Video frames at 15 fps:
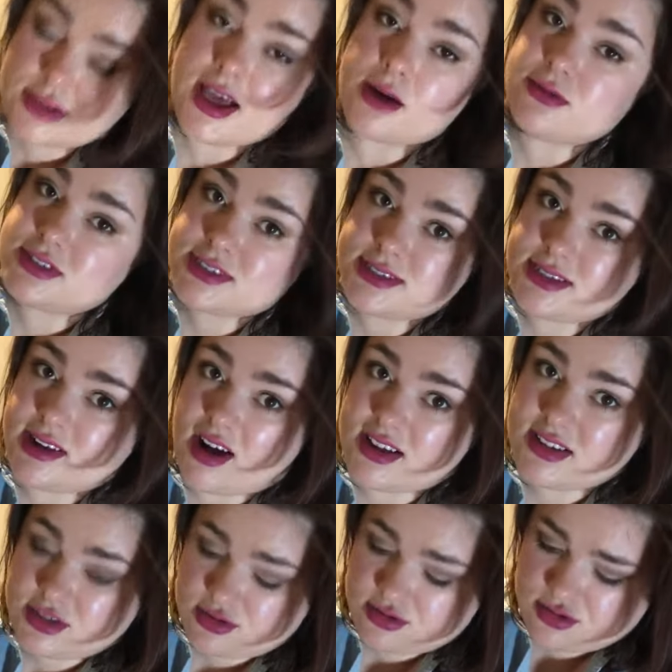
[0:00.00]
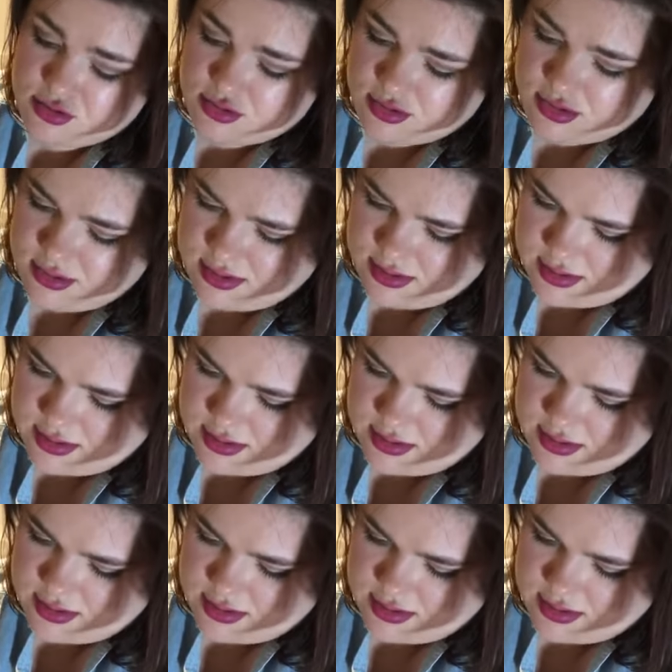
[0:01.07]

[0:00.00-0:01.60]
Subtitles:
that was not so cool.